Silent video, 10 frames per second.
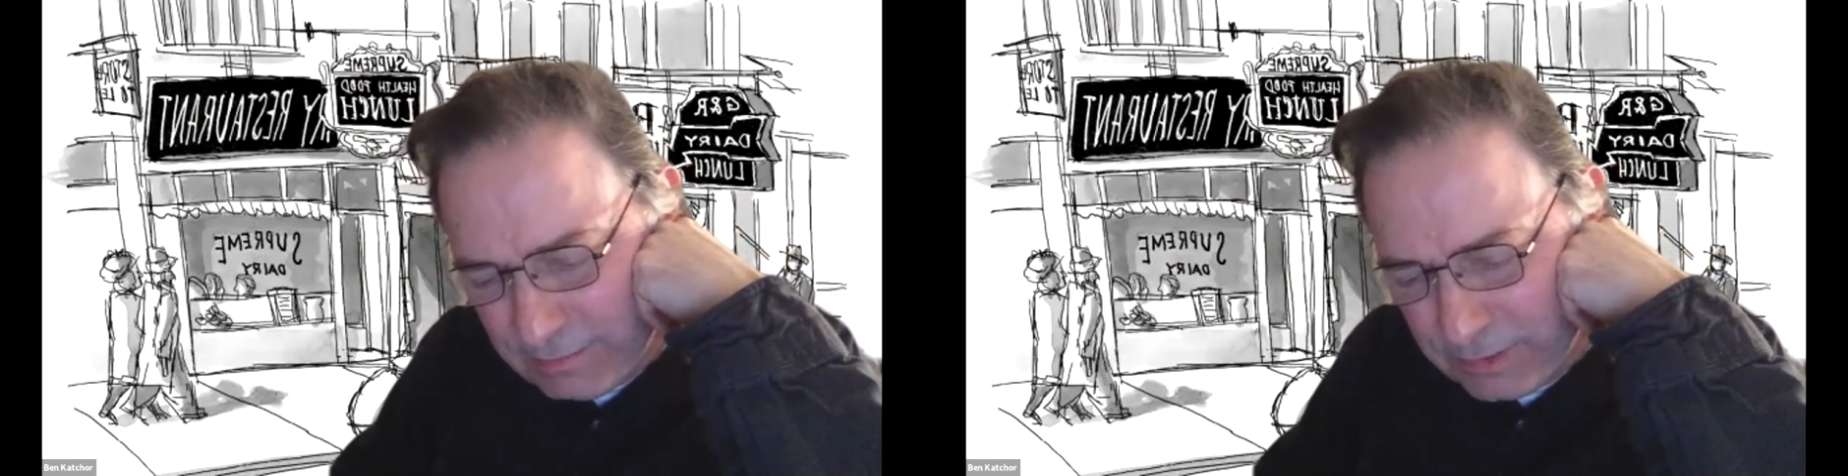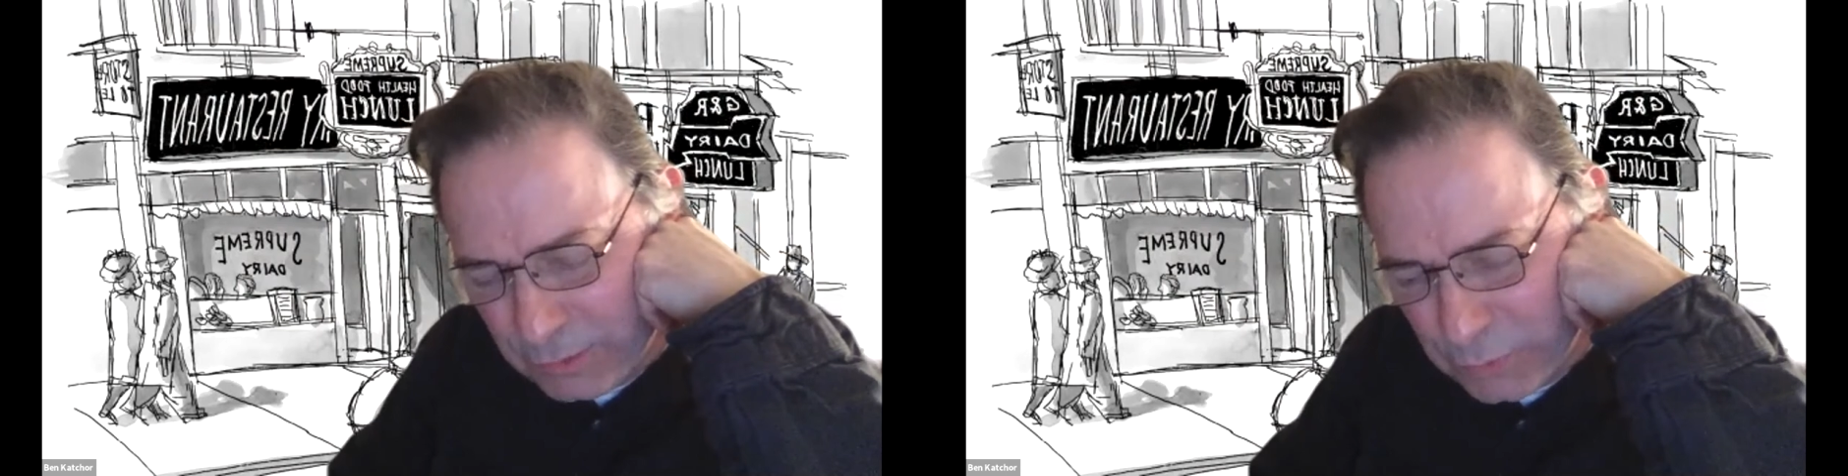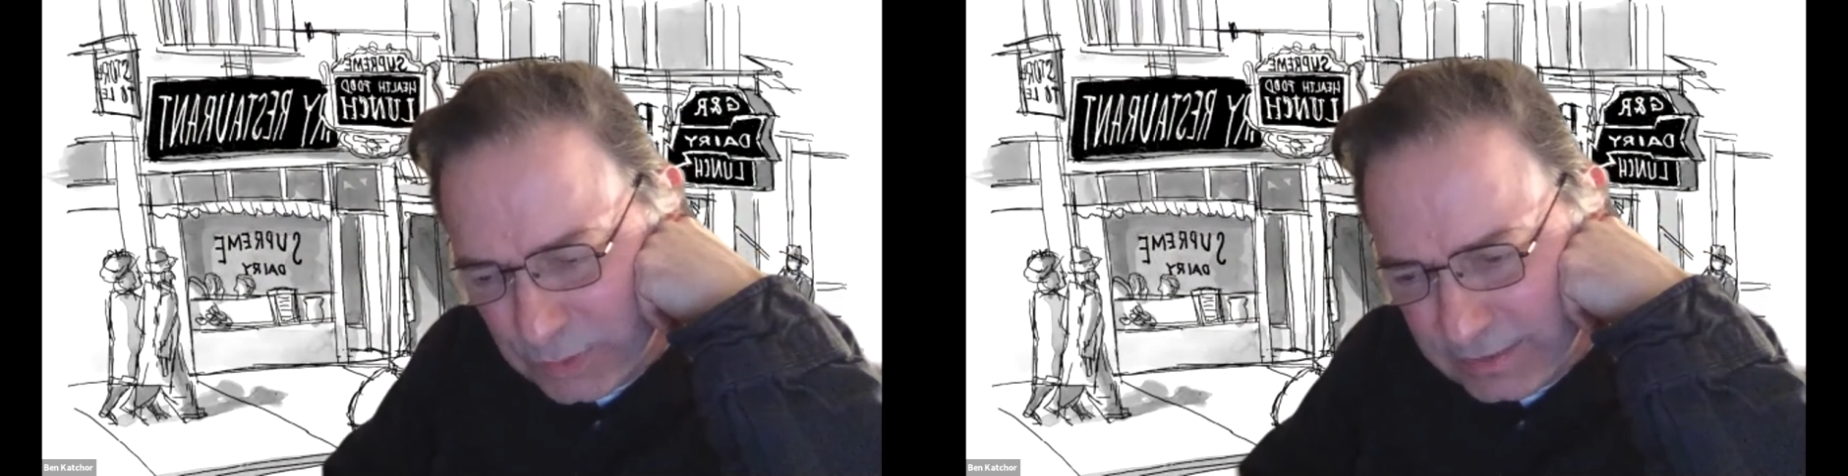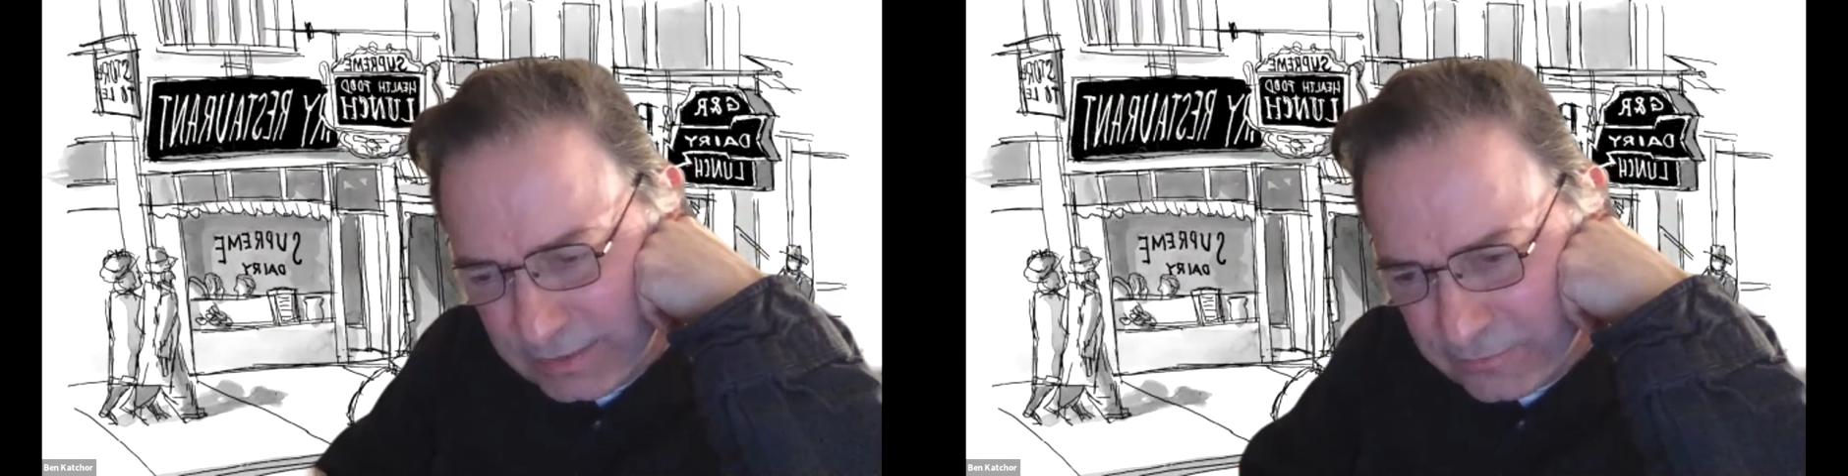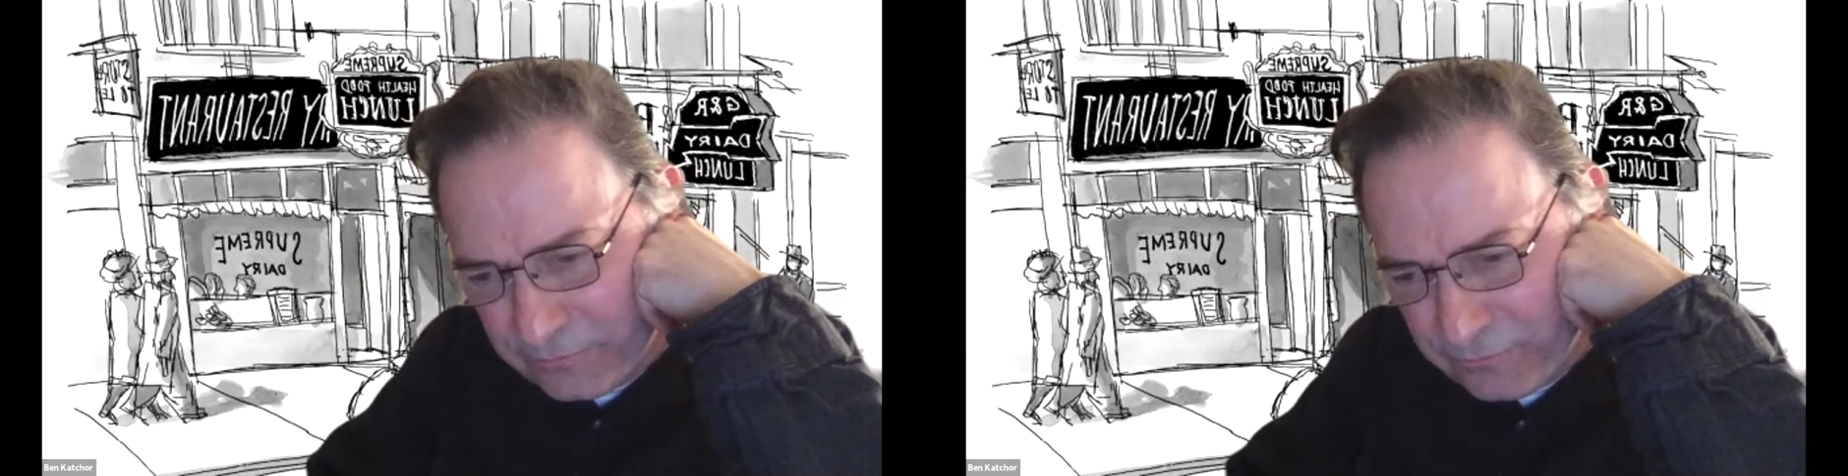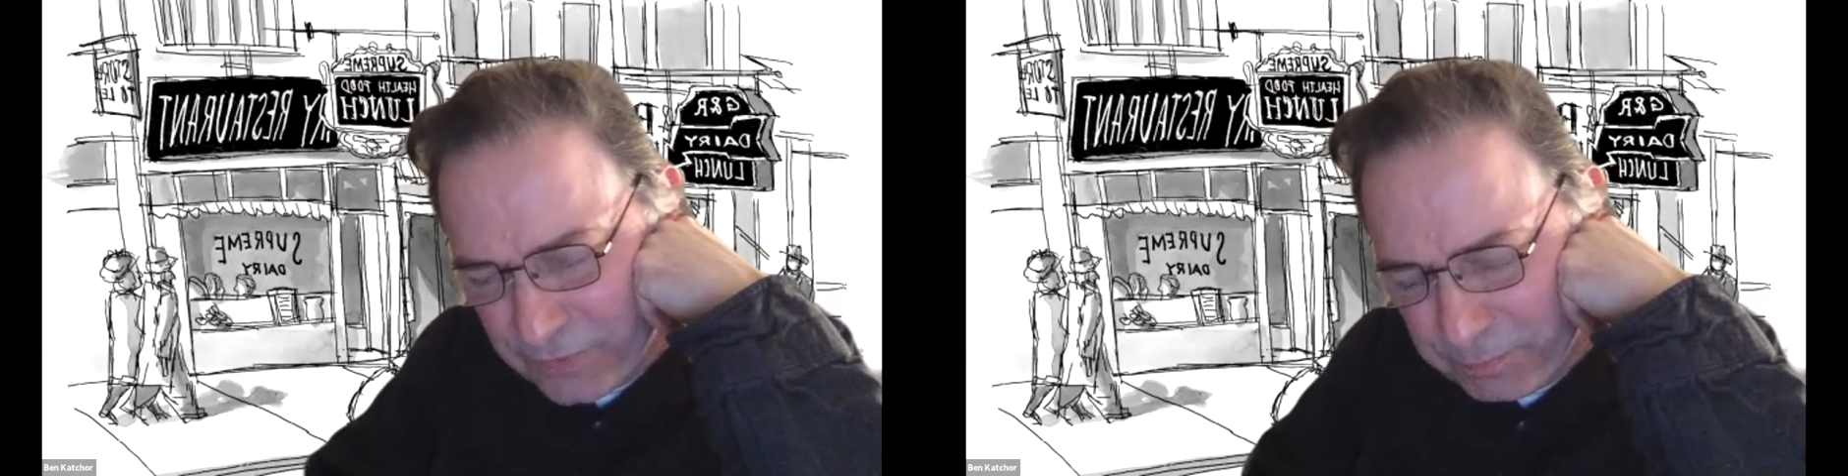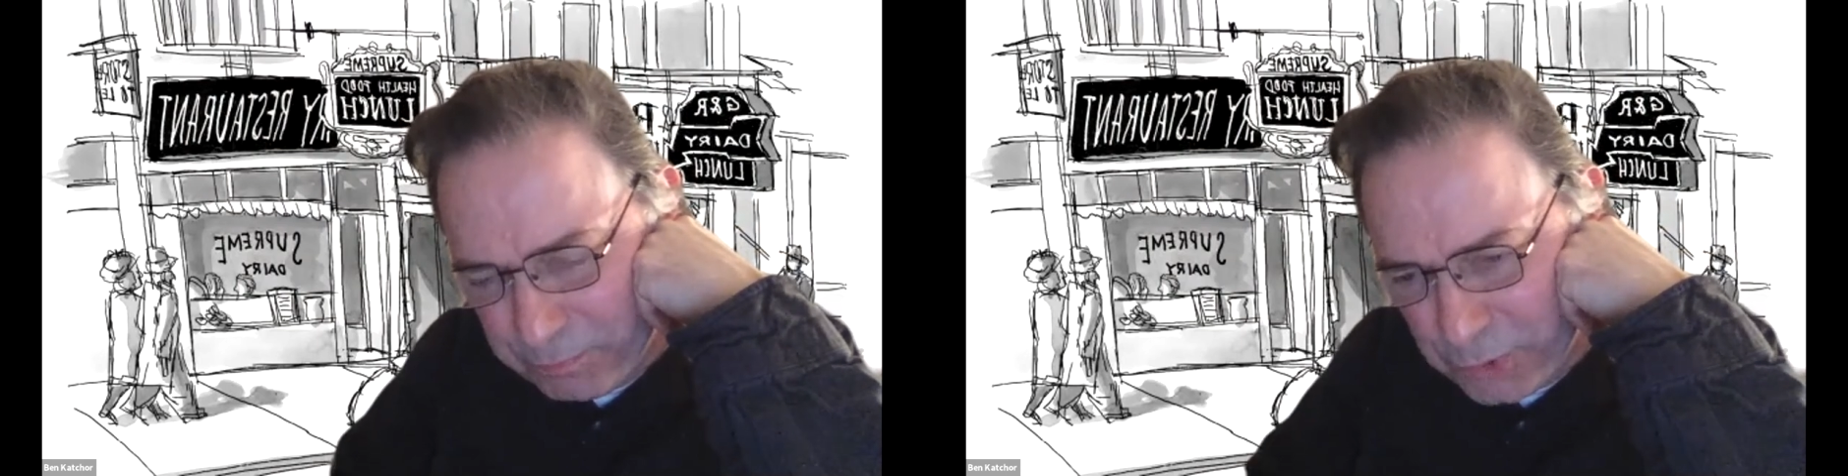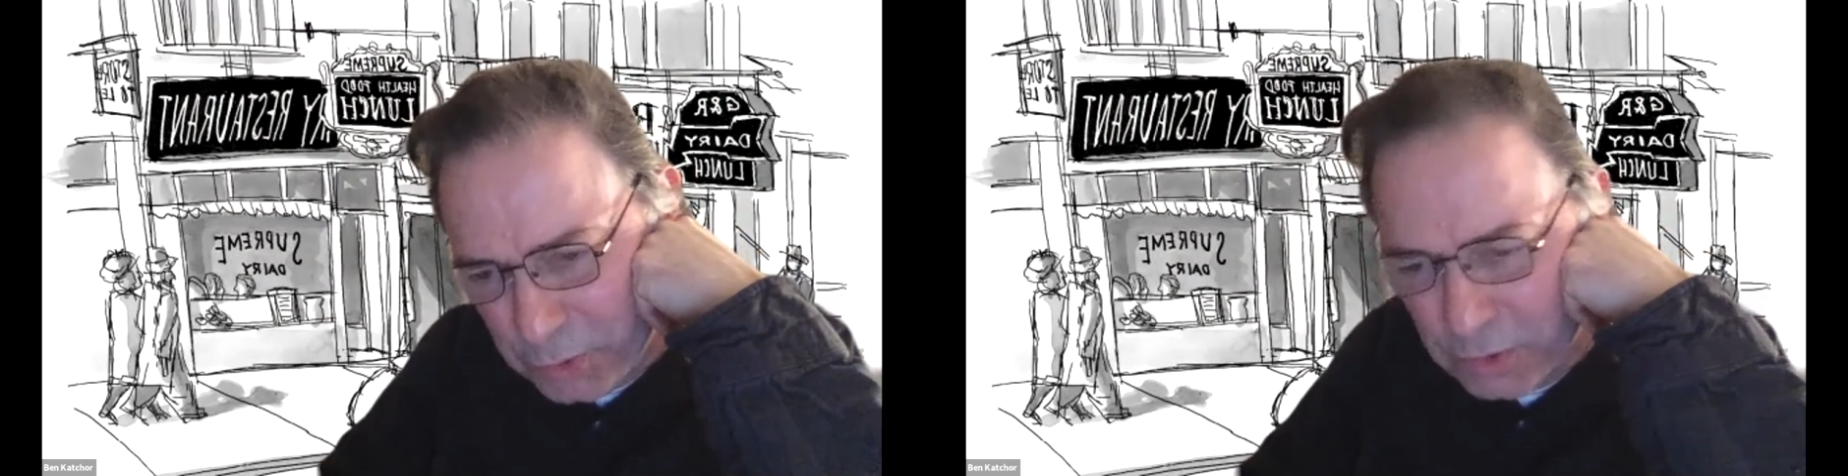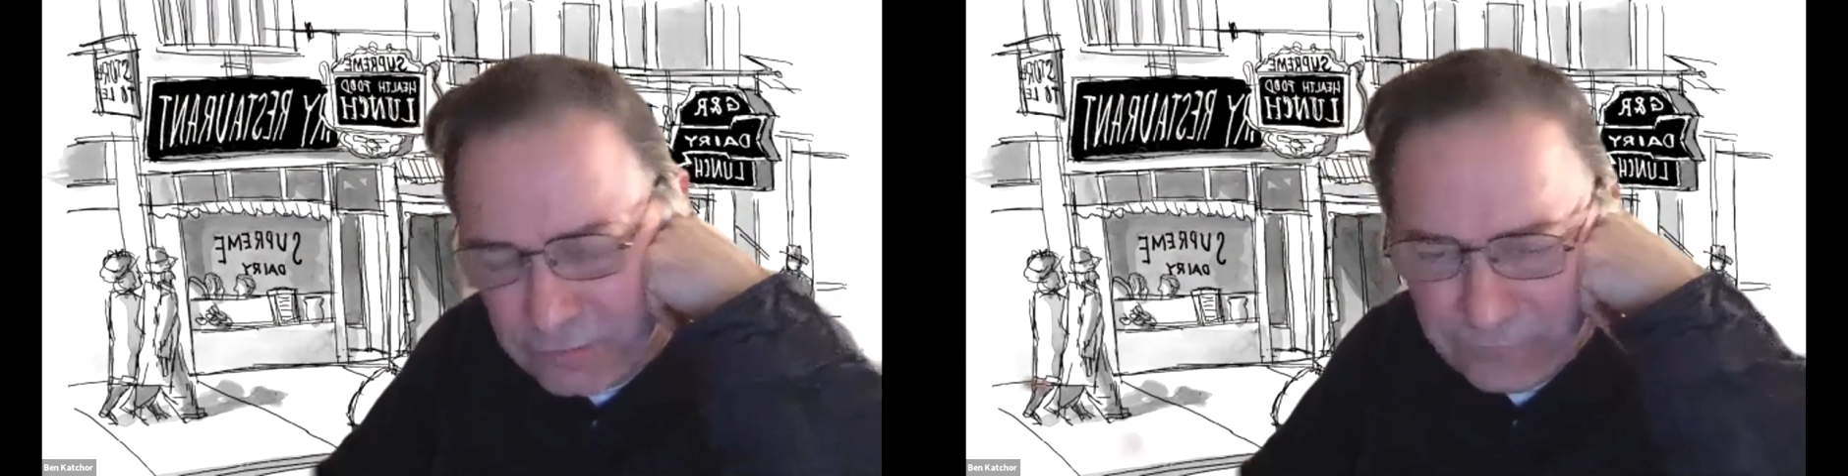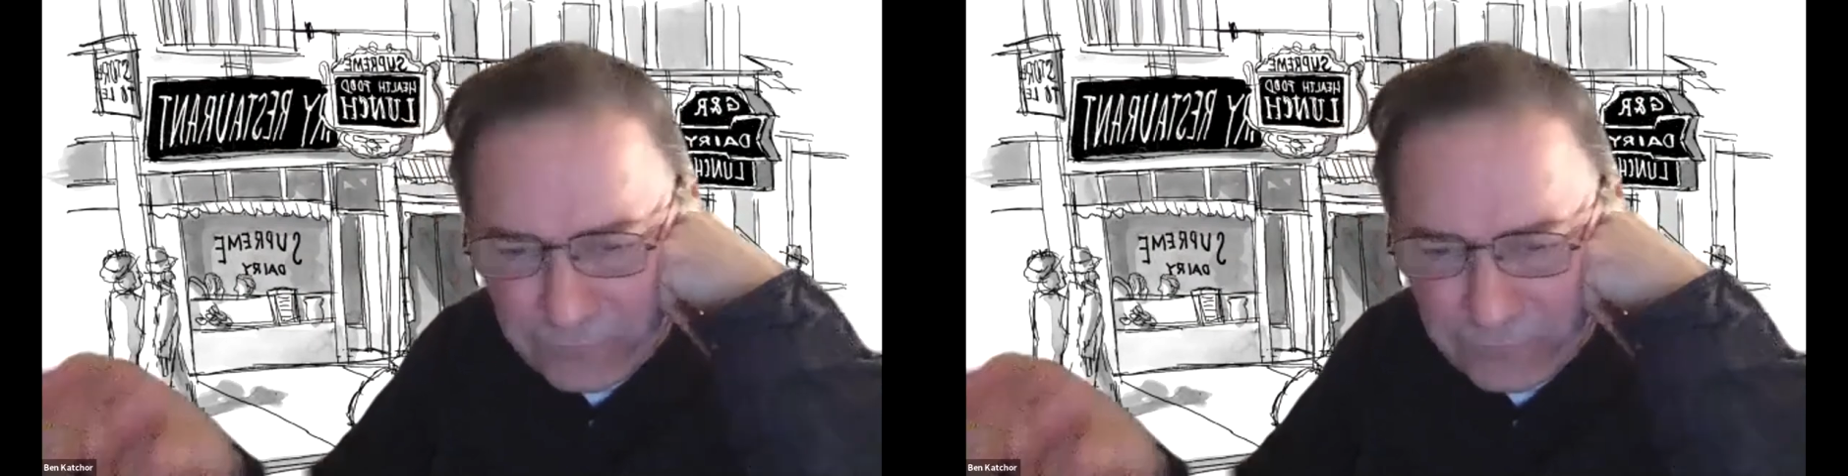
between the pure